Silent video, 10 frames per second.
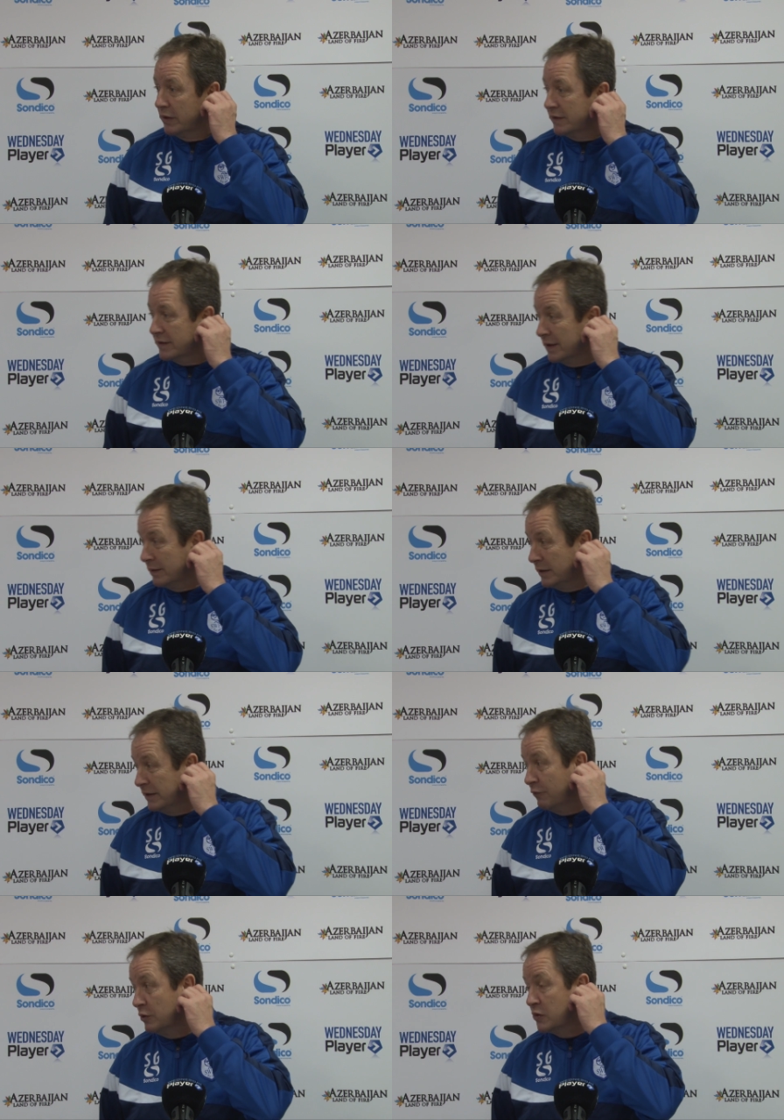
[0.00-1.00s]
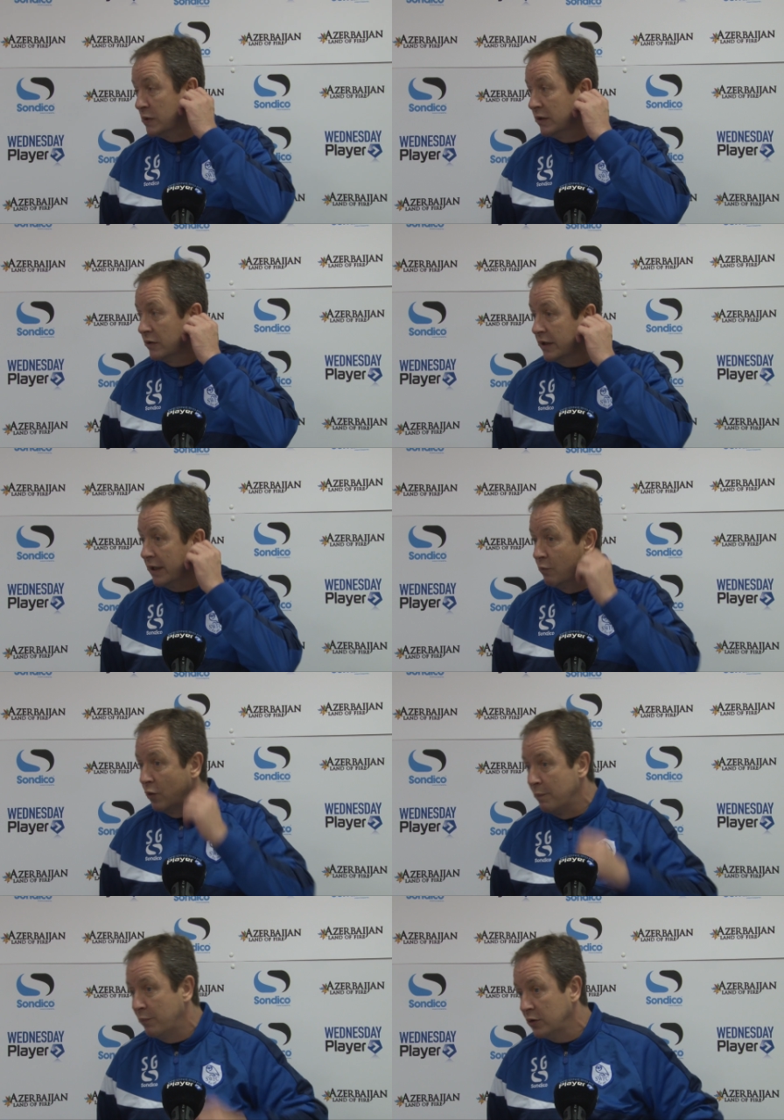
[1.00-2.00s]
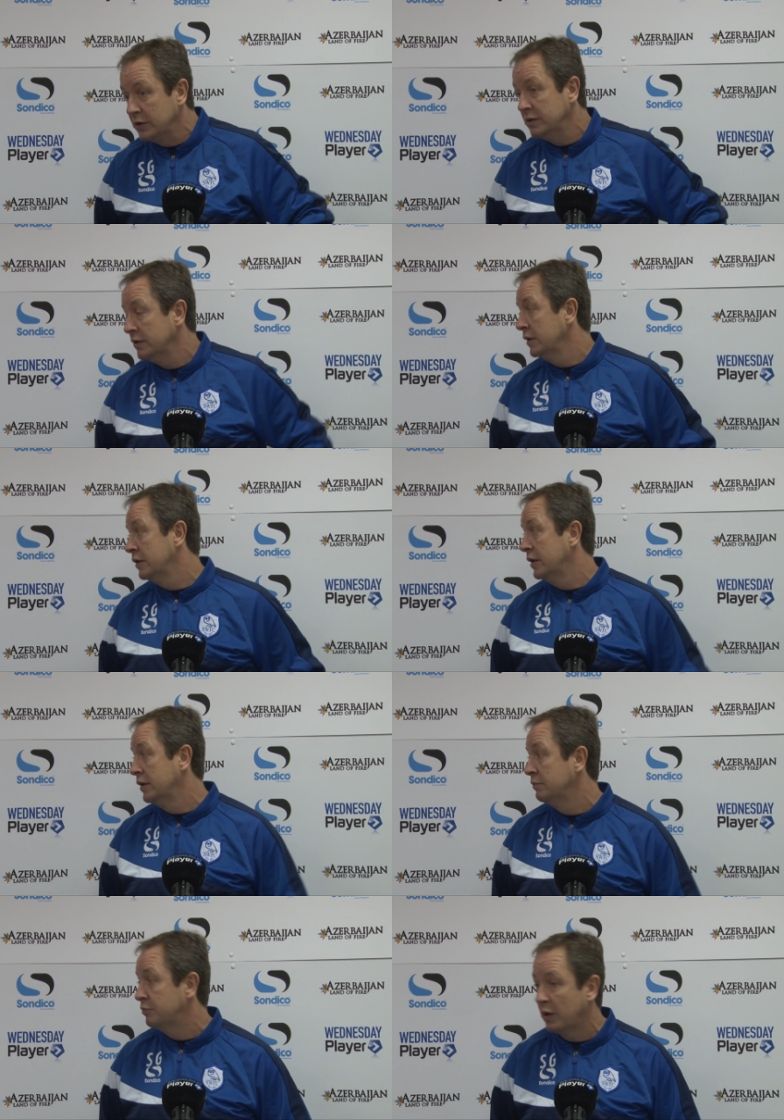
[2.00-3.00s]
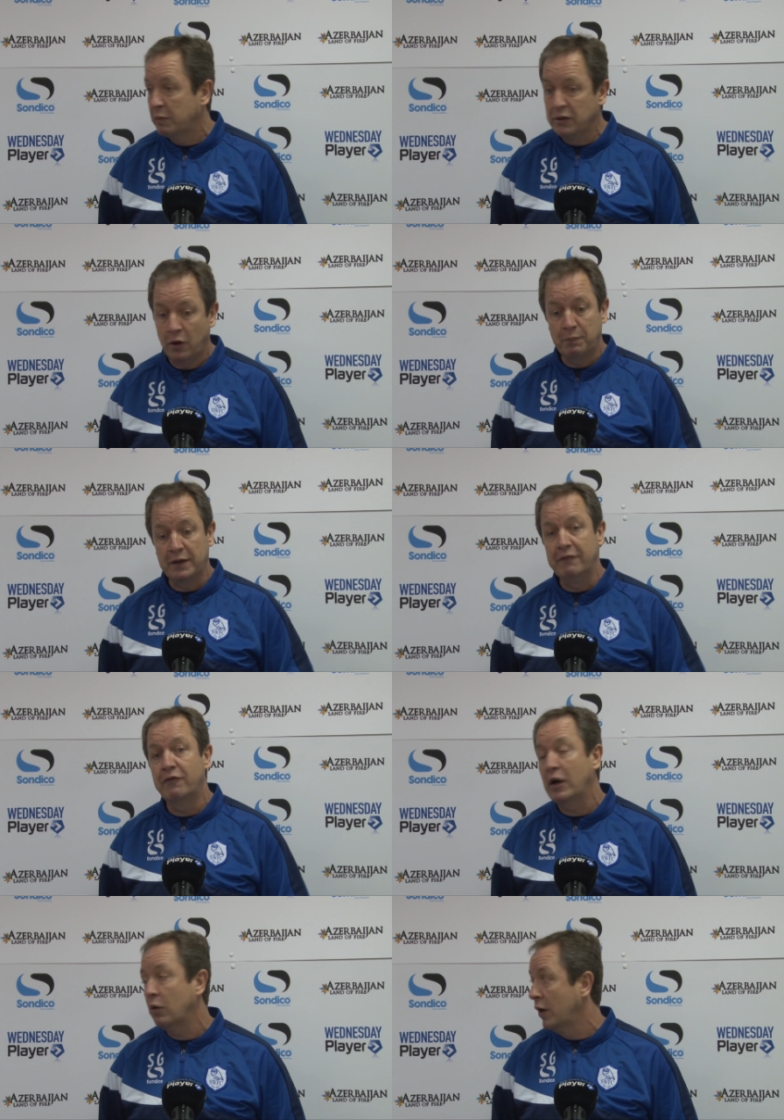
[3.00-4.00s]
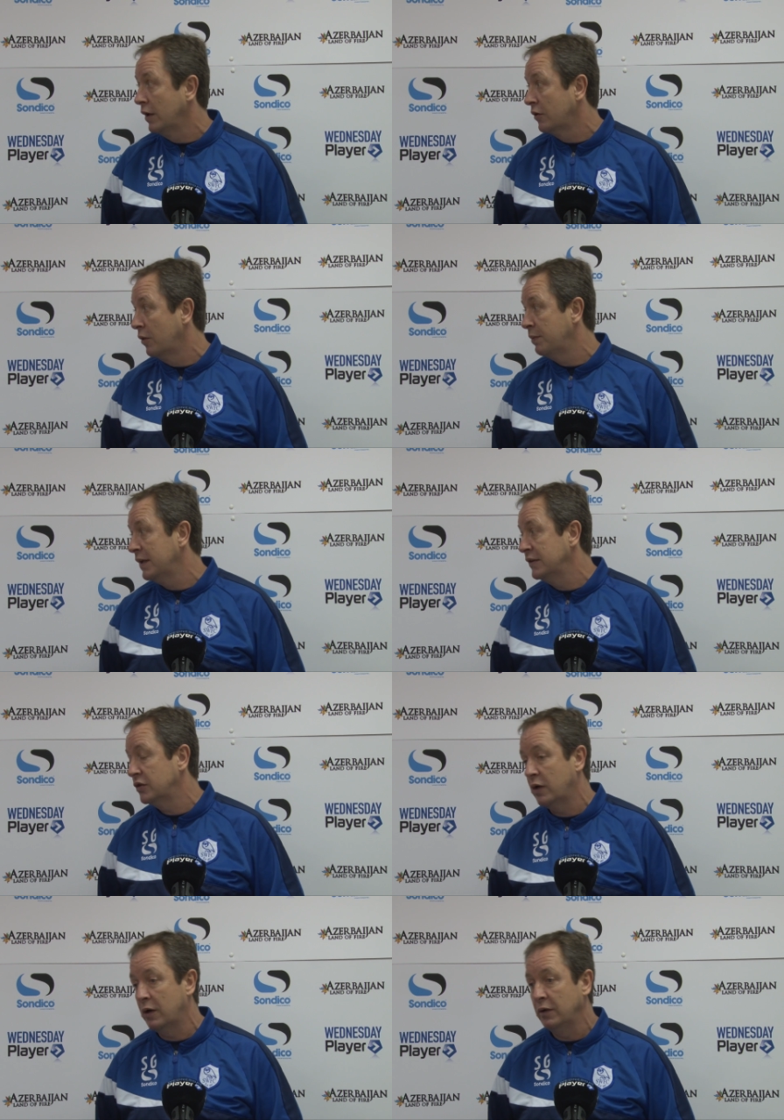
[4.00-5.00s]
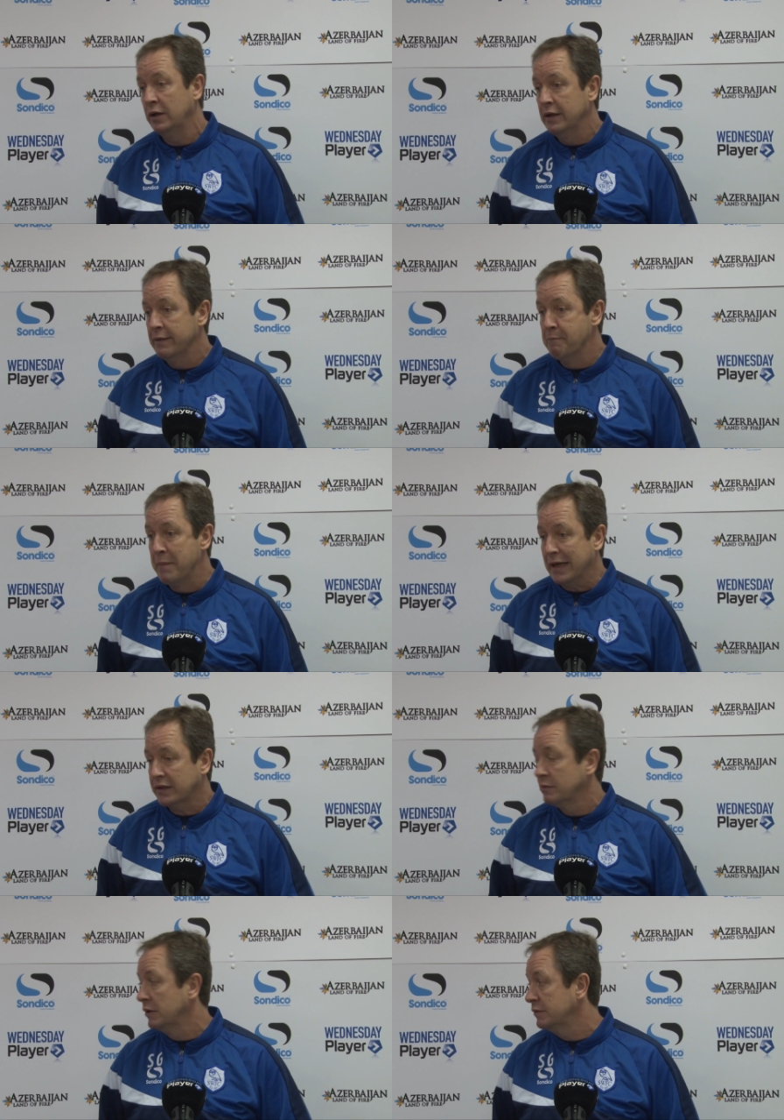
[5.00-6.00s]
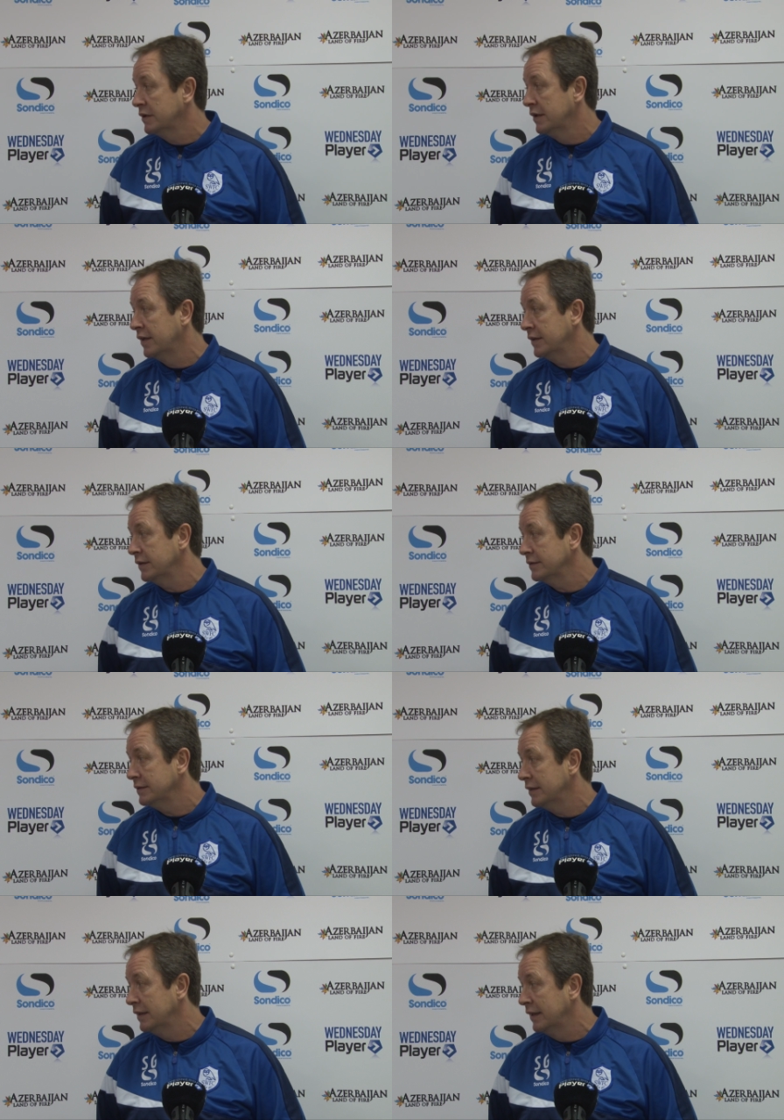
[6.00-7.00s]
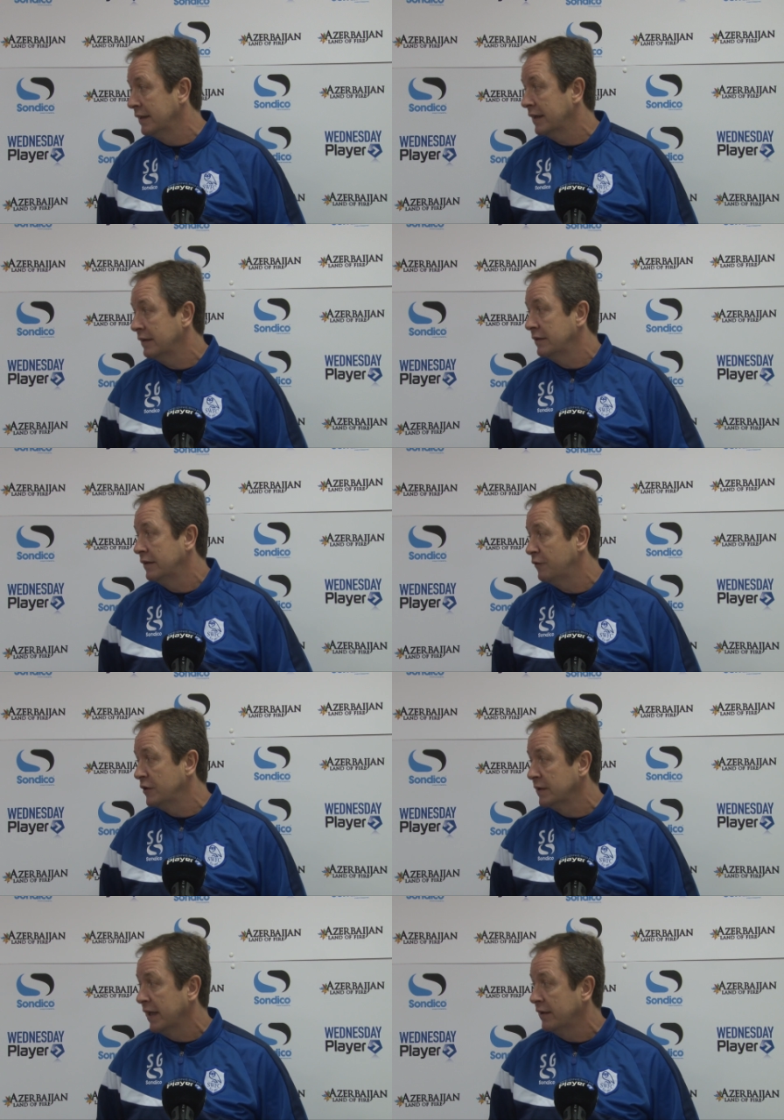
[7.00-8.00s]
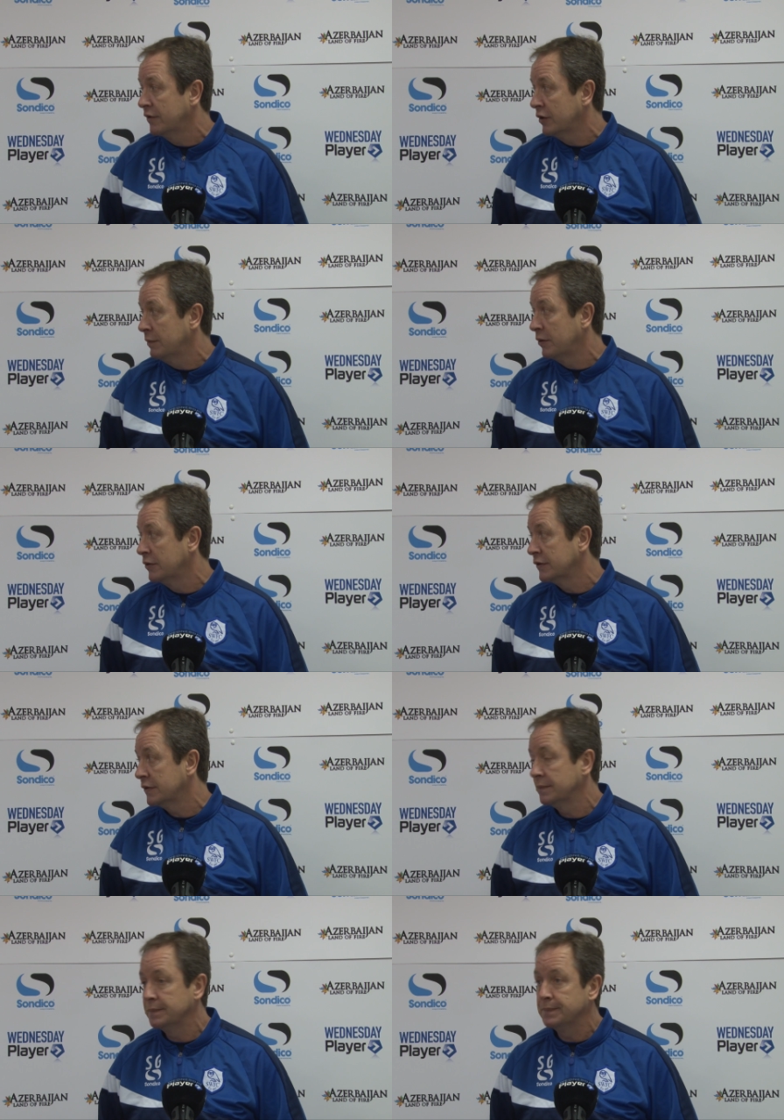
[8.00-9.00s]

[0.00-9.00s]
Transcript: That's a difference between only getting one point and probably not playing very well or playing to our maximum tonight, and get the difference in getting three points.